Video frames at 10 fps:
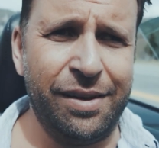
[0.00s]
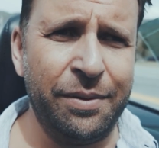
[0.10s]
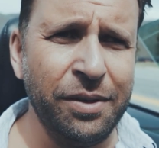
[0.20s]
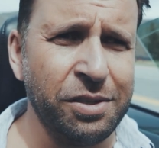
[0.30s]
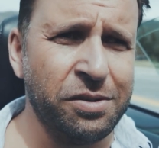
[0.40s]

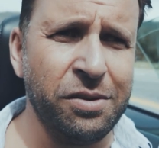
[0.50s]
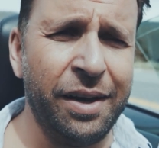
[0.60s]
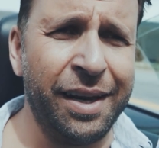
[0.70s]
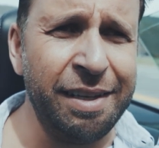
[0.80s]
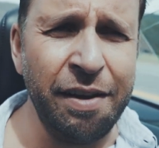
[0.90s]
I'm not sure.
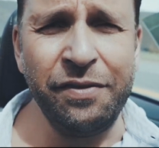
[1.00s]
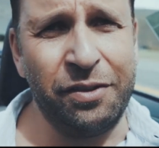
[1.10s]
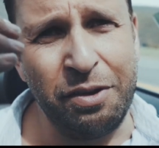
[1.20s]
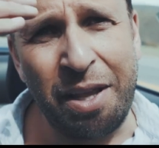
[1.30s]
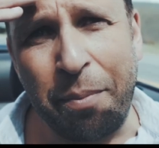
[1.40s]
And I didn't
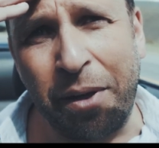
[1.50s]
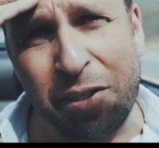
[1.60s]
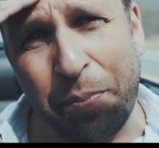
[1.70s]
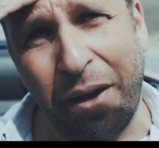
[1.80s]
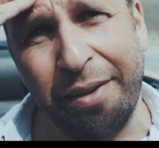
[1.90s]
even do that
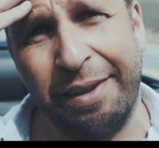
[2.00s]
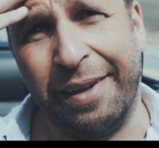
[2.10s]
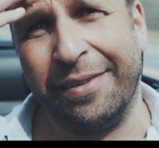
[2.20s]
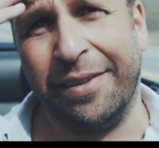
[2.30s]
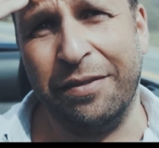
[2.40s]
much
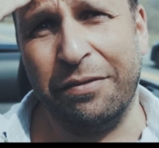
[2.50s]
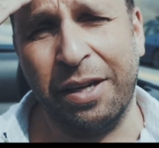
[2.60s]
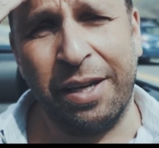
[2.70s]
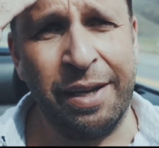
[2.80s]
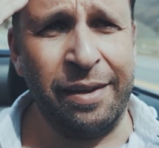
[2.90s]
partying, so I didn't
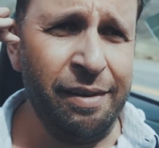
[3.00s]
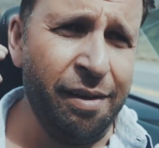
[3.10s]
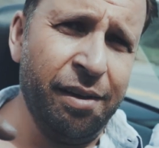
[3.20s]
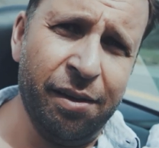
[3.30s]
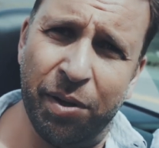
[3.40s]
really.
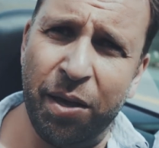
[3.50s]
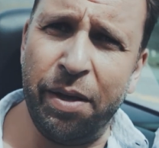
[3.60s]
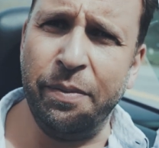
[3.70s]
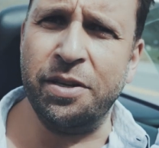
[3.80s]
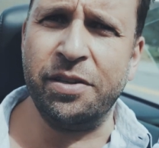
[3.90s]

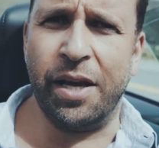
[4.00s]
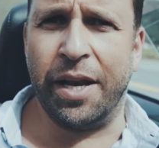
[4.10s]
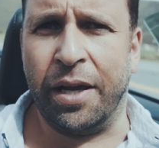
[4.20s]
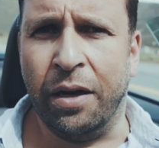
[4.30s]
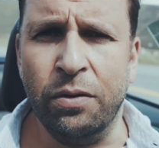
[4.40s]
Maybe I'm just
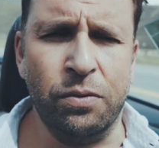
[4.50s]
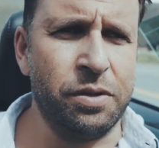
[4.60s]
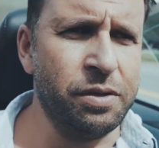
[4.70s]
getting old.